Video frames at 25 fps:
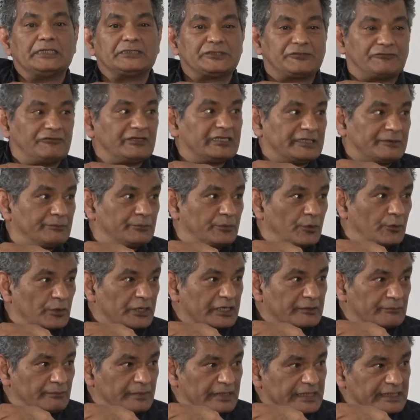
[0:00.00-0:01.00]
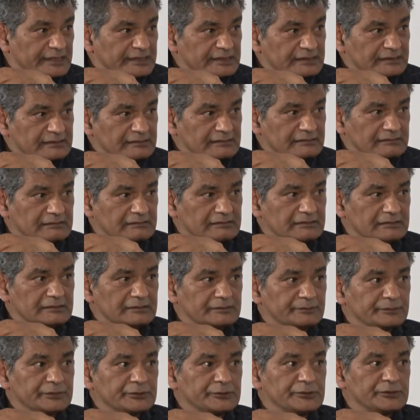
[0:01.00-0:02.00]
very boring place.
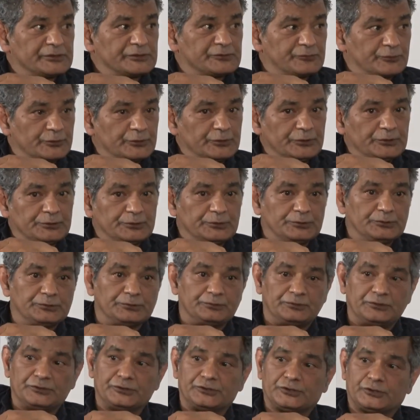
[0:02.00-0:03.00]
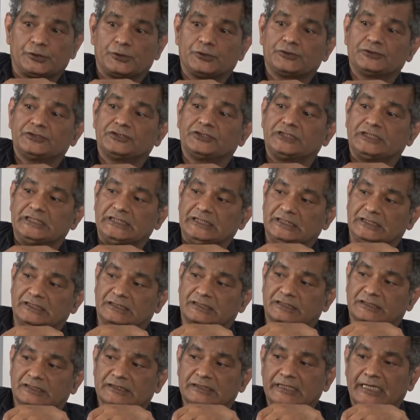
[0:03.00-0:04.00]
Because what do? You sow the
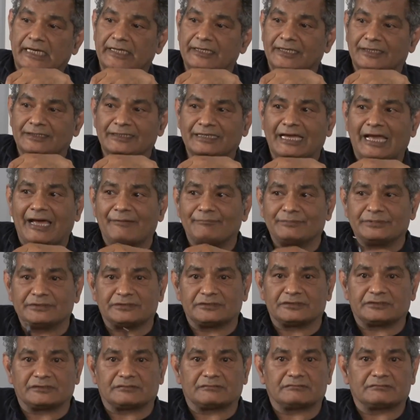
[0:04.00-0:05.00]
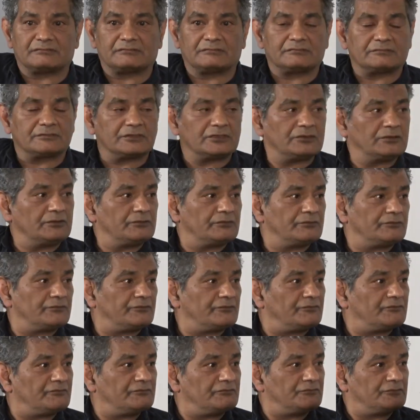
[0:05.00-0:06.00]
seeds and nothing happens, you know.
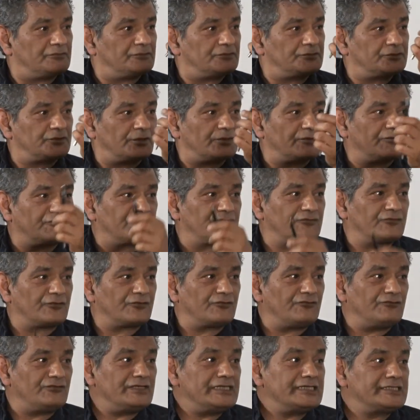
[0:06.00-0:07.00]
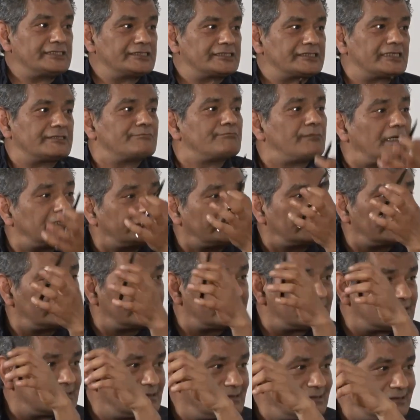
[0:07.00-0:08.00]
Sort of for weeks and
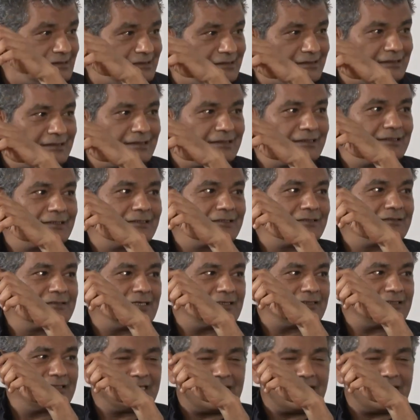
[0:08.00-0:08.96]
months, nothing